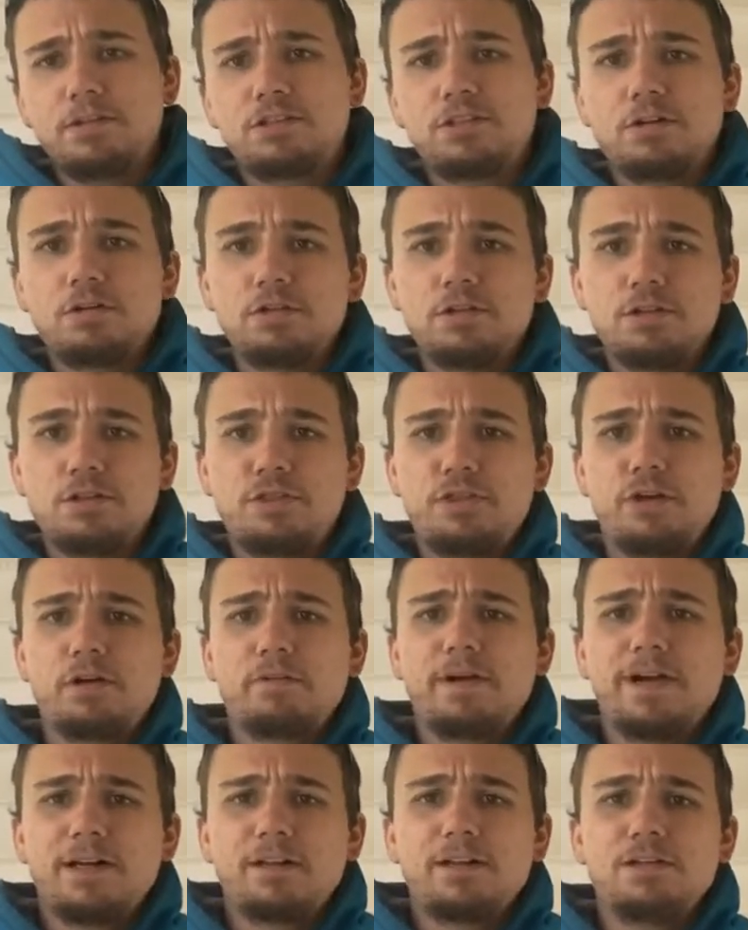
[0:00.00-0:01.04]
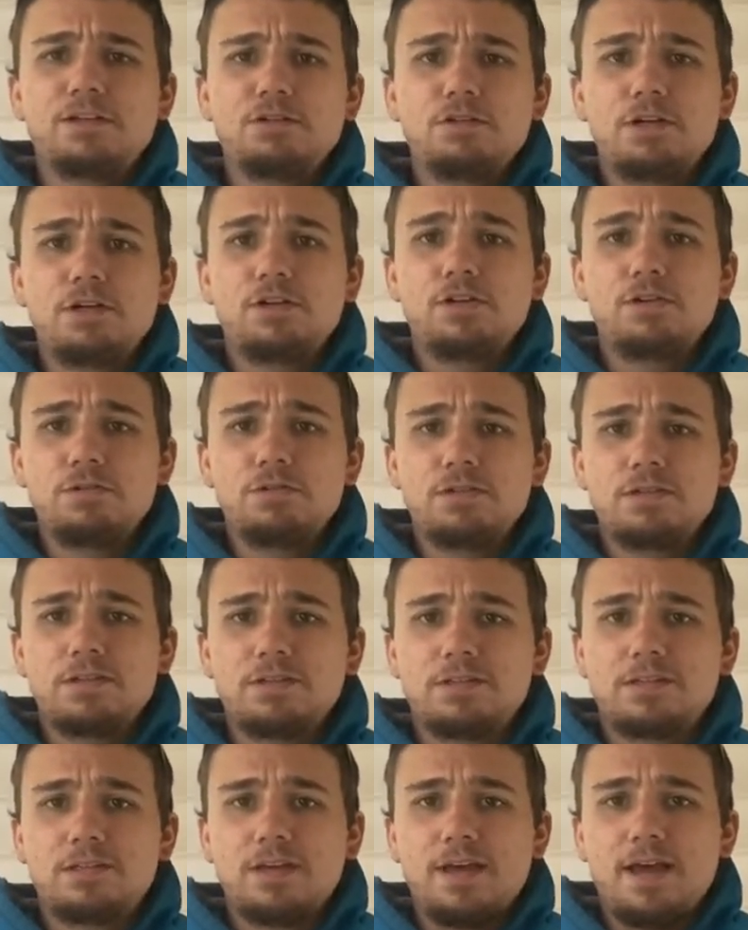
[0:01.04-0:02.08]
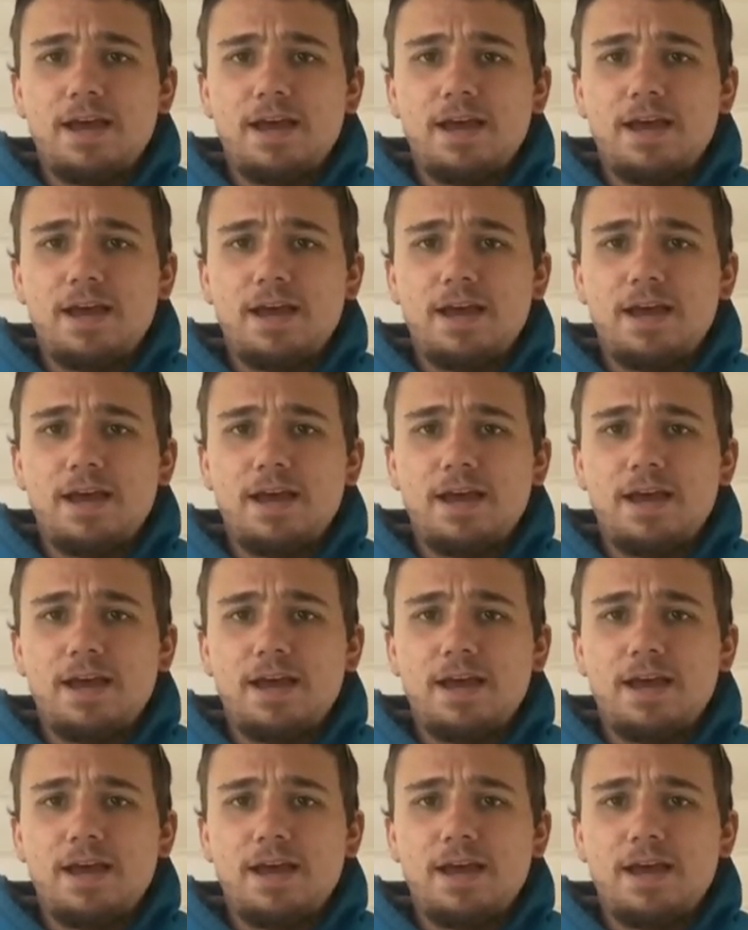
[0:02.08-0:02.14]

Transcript: so you, theoretically you could use this